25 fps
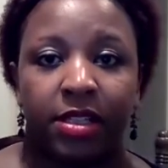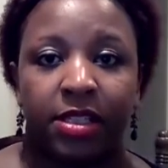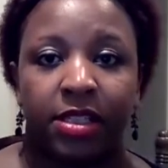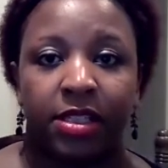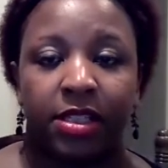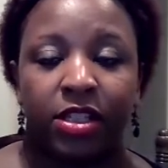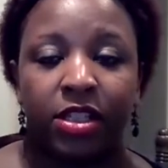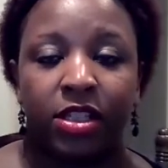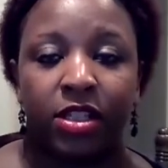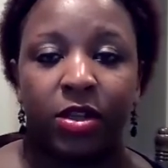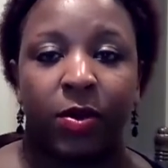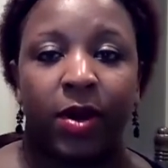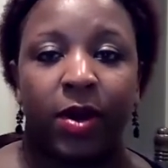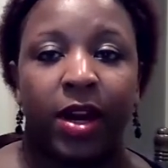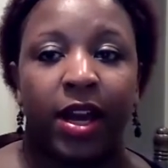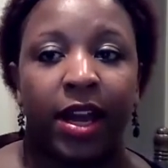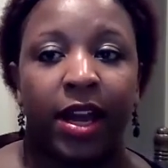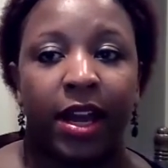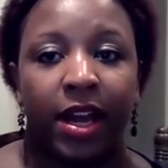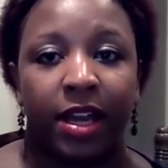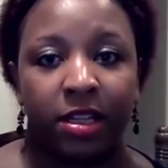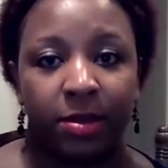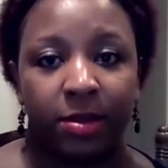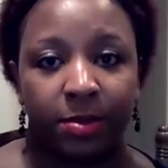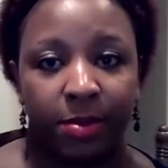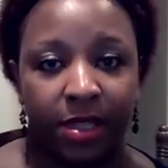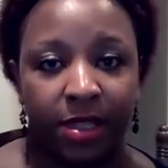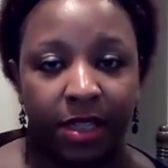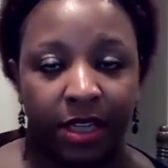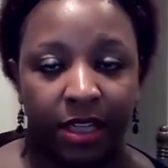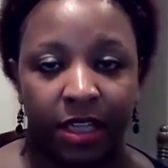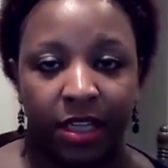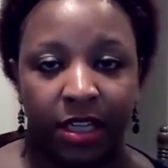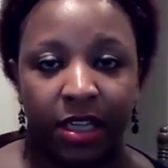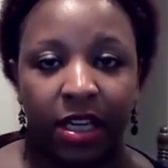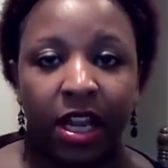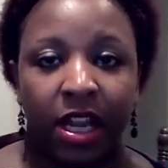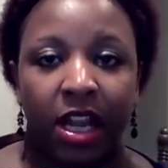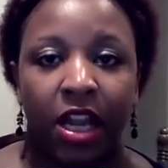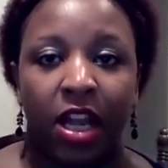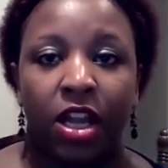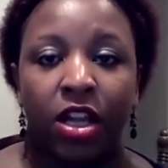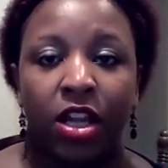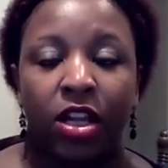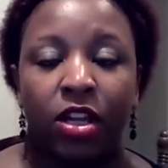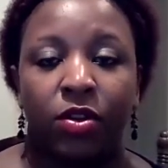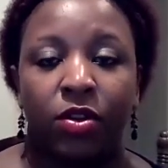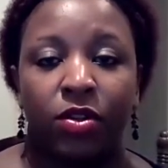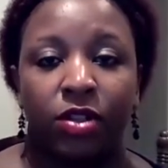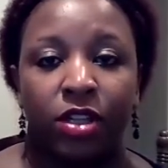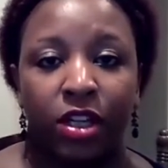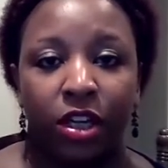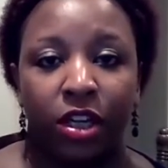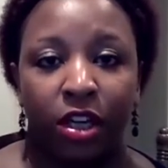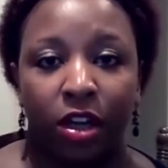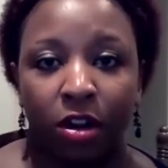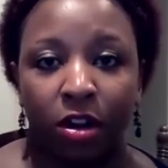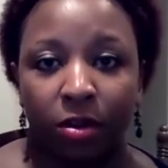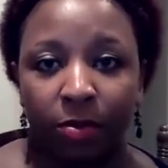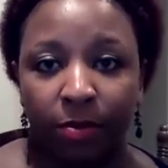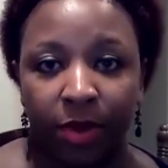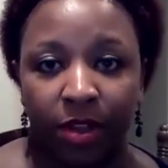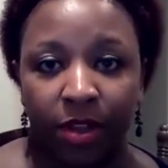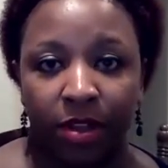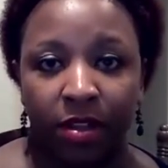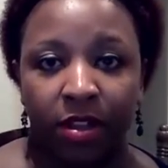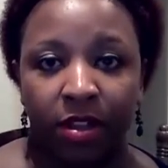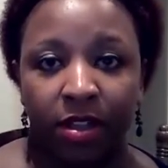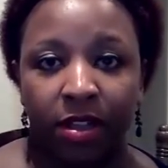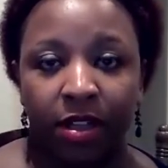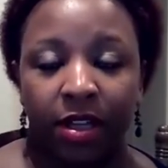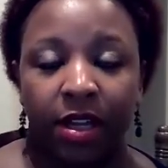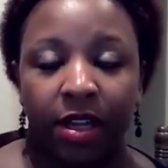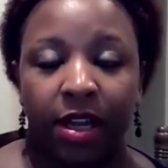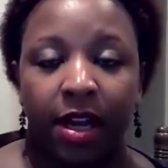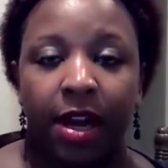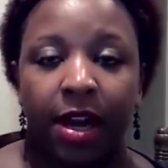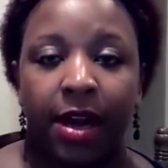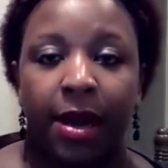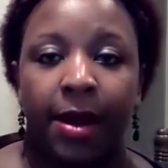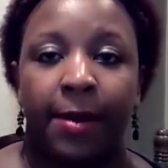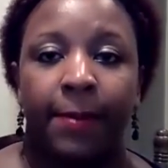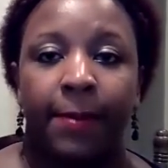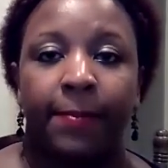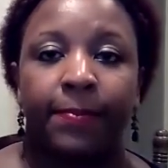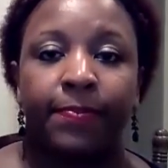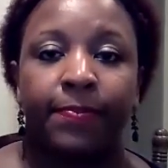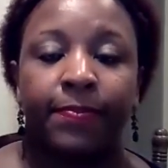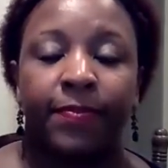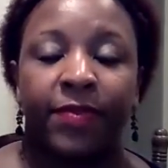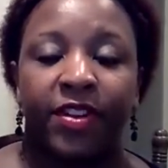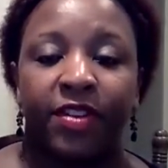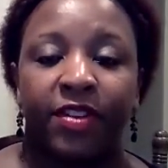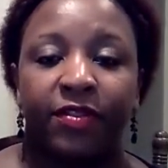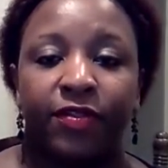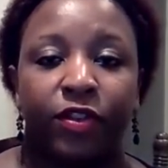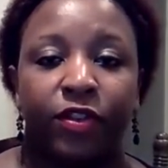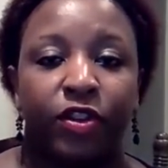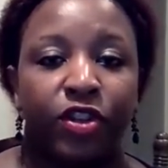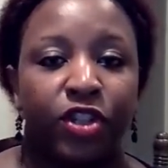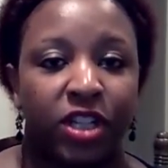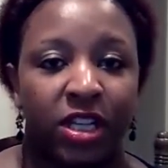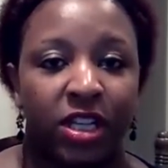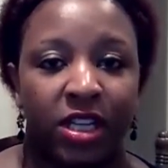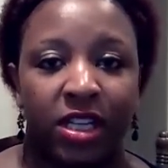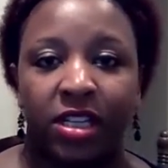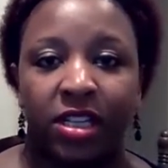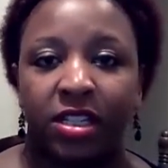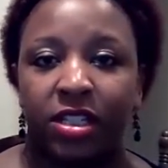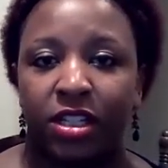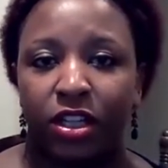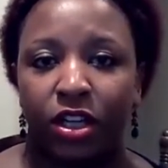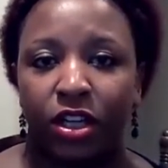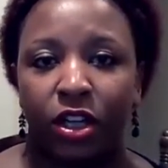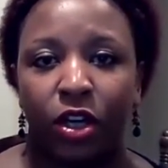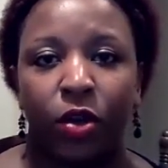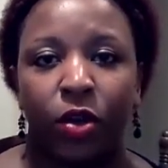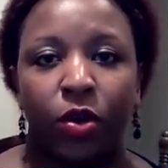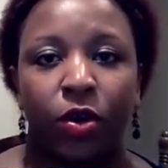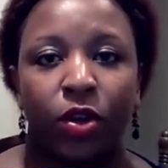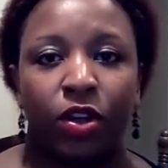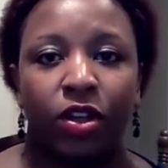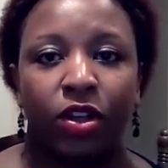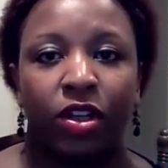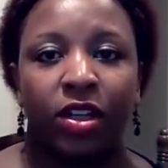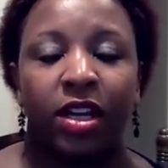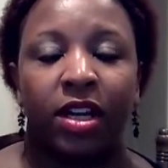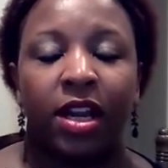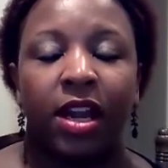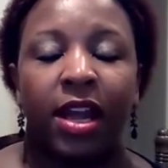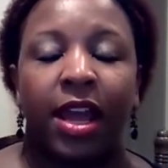and so I had to begin using goat milk for cheese and yogurt.